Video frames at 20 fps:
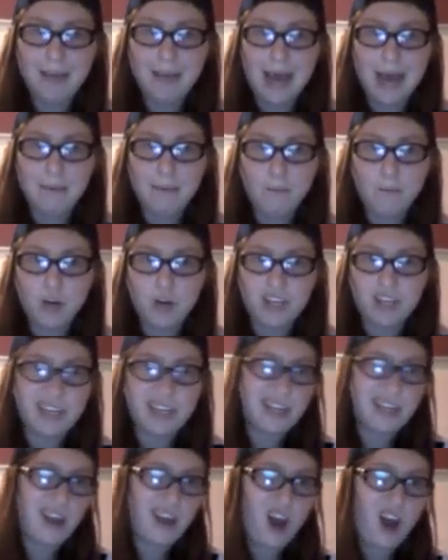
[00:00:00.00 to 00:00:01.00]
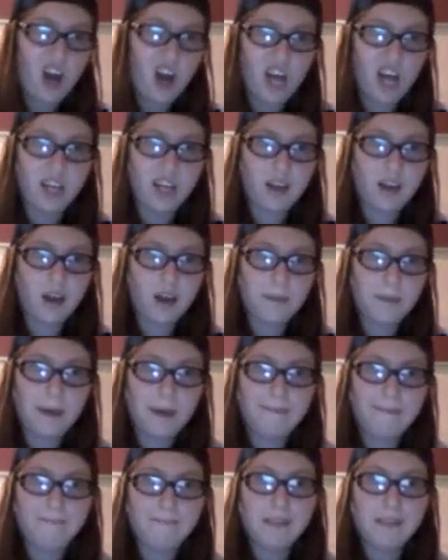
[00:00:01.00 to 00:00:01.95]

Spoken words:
I'm working on a